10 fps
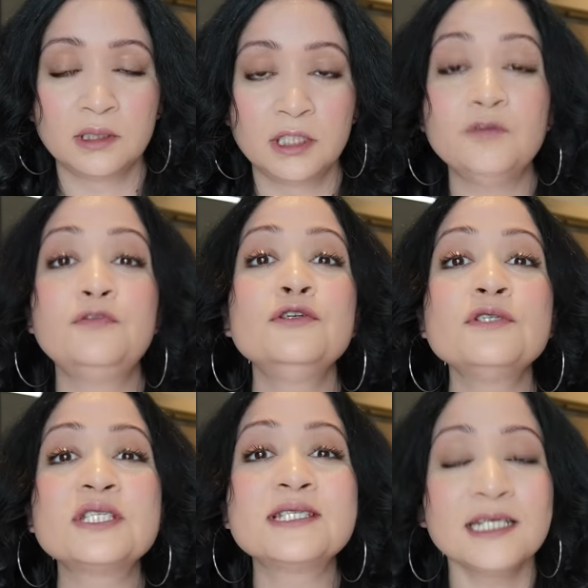If you
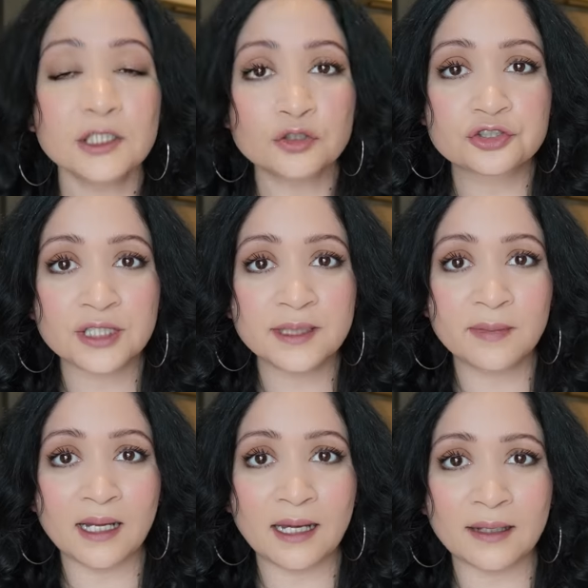see your dream
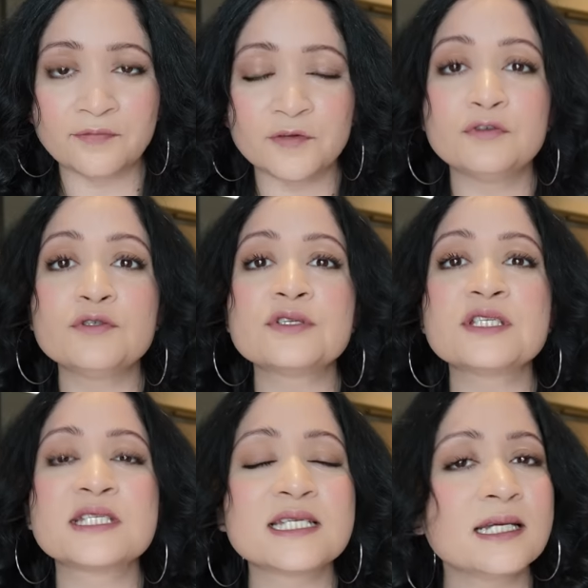life, if you
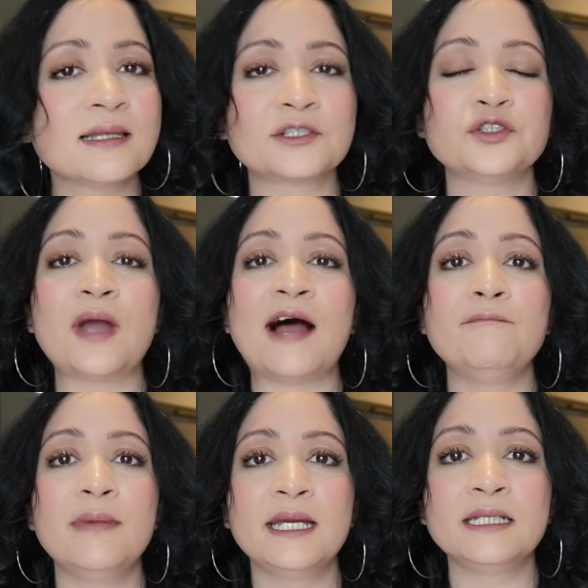see that you have
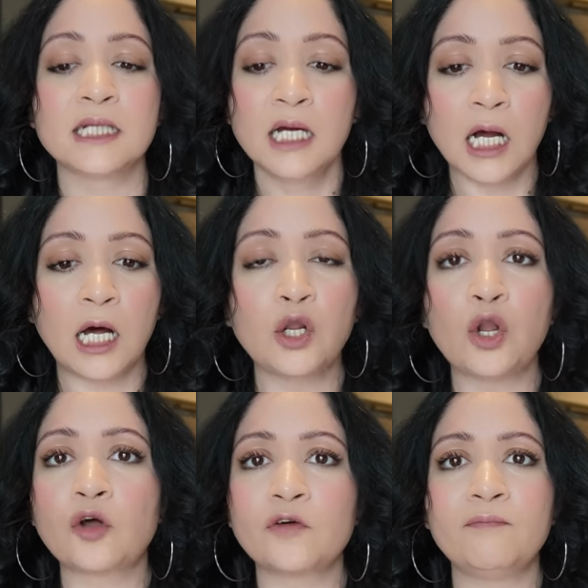made a
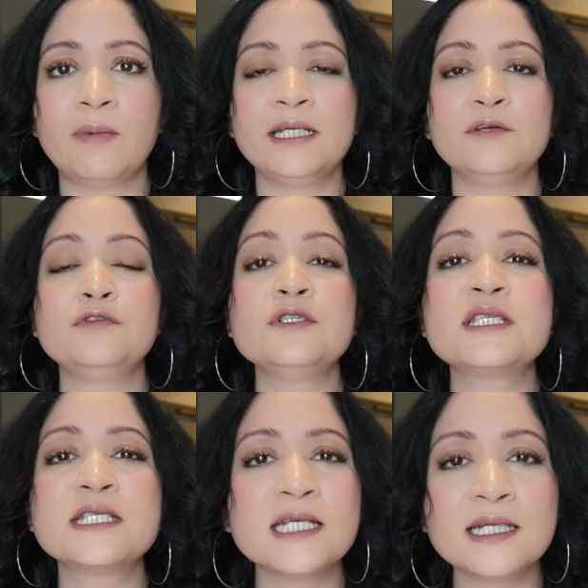lot of money, if you
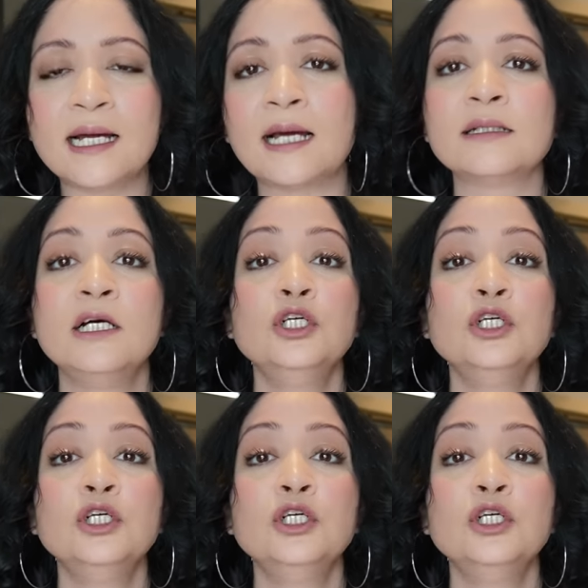see that